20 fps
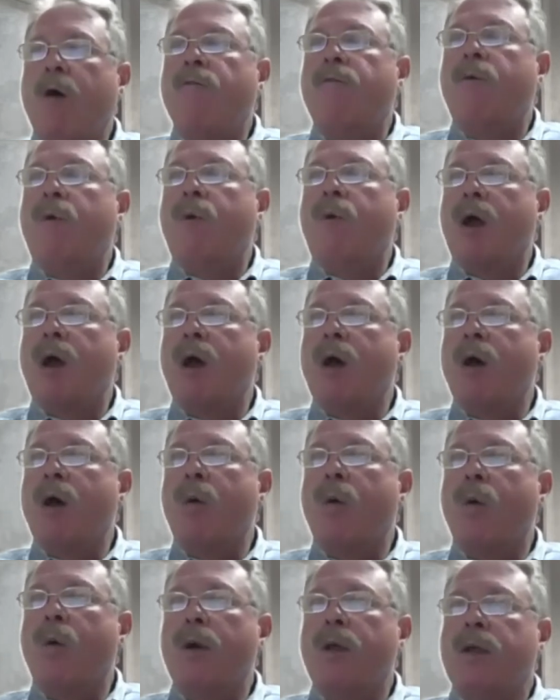
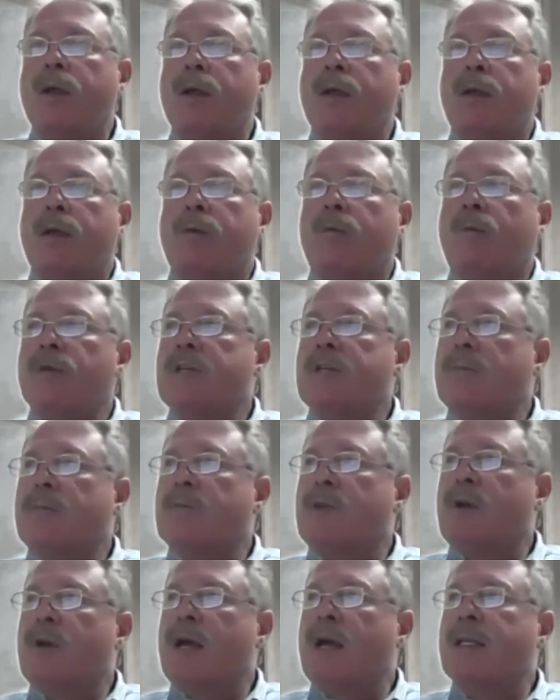040, which
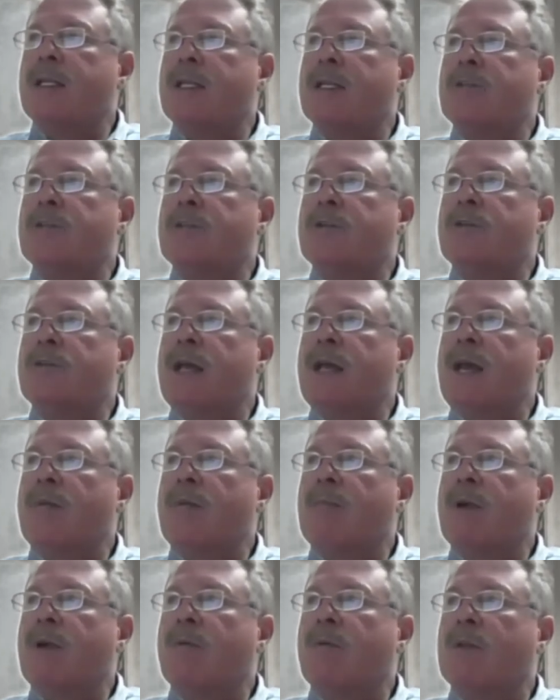I'm trying to get to
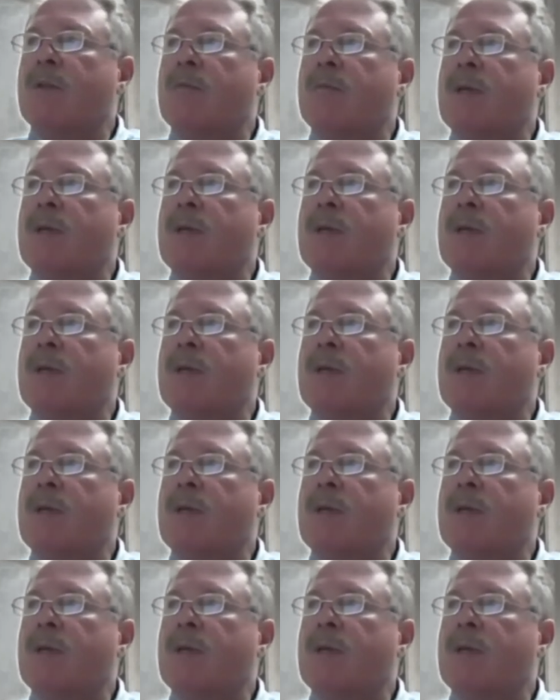now, bear